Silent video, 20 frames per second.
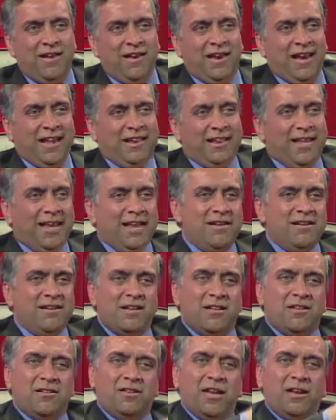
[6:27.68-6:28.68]
And then
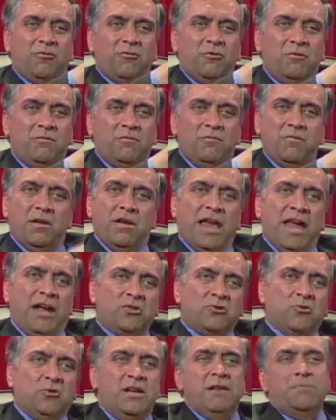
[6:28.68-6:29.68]
they could
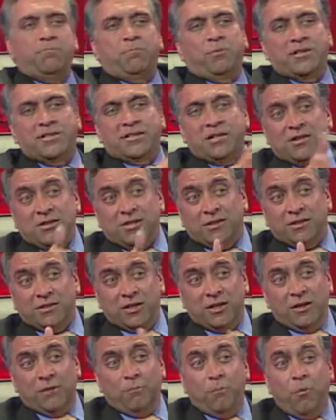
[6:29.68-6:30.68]
actually present it
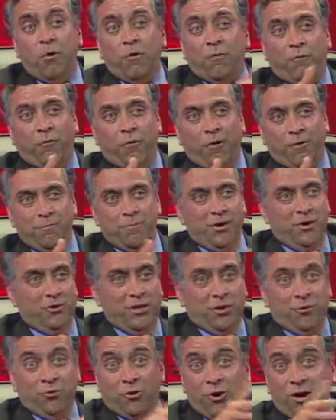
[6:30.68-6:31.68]
in a book form, because they
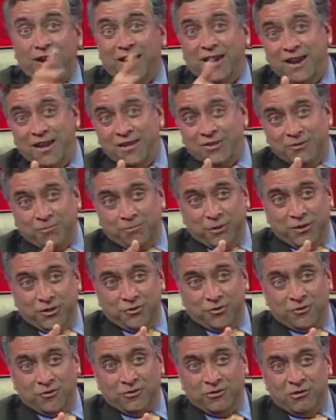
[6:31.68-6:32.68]
could organize the
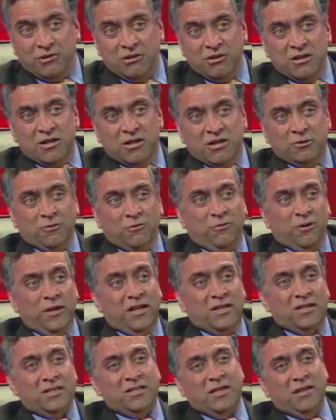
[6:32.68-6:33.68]
pictures. So we
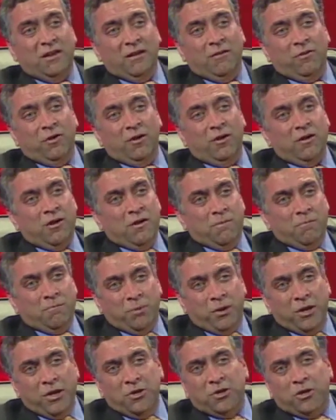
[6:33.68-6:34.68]
are seeing our
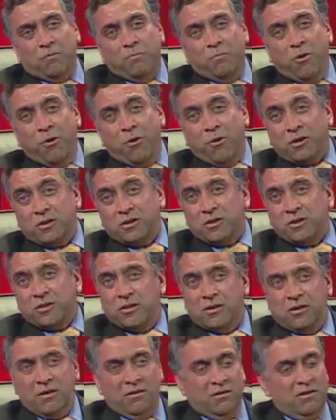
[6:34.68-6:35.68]
printed books,
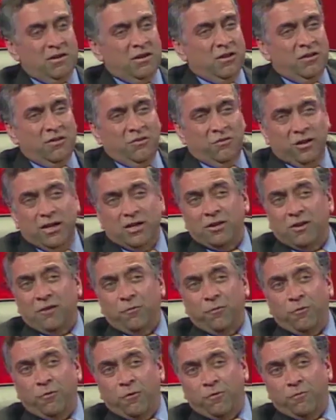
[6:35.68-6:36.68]
retail
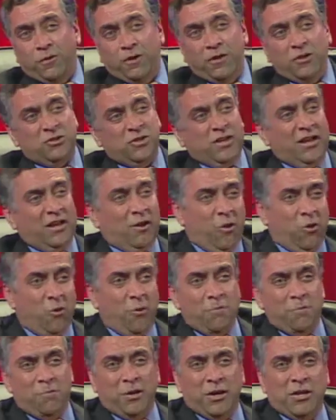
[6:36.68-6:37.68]
photo finishing,
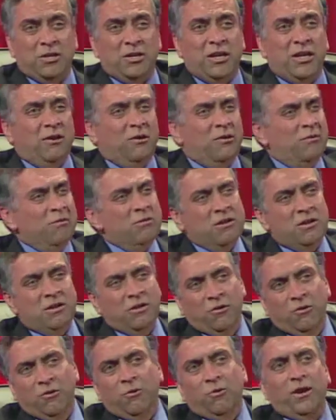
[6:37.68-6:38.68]
home printing
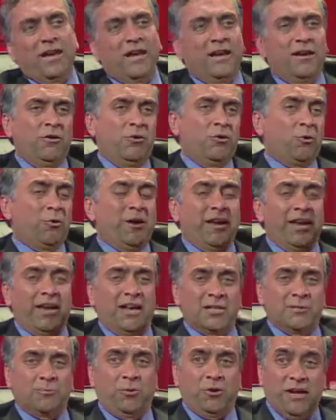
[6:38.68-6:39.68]
growing
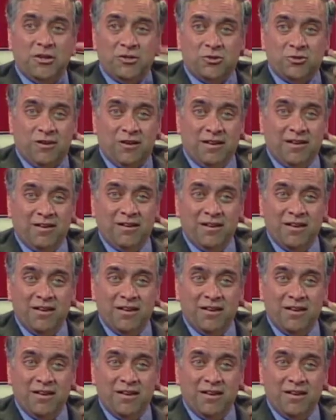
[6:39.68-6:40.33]
exponentially.